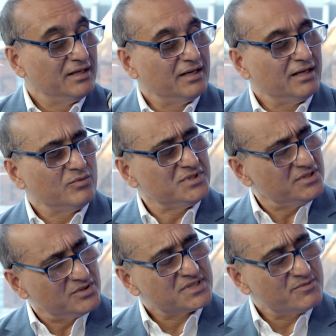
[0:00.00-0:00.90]
I wanted
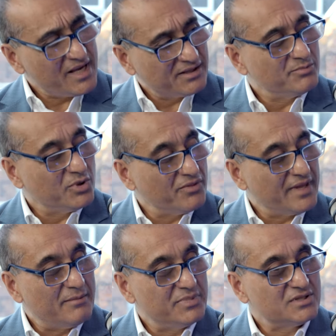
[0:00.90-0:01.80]
you to expand upon
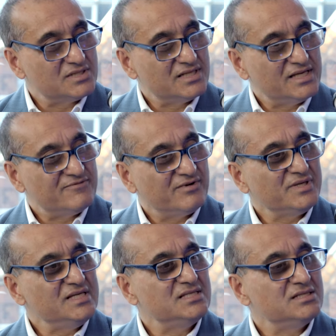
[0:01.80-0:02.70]
that, because it's very
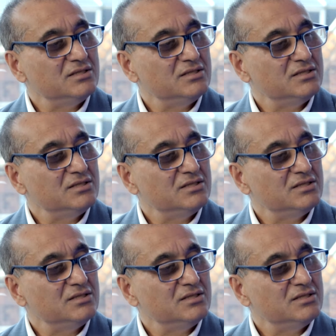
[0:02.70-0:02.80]
easy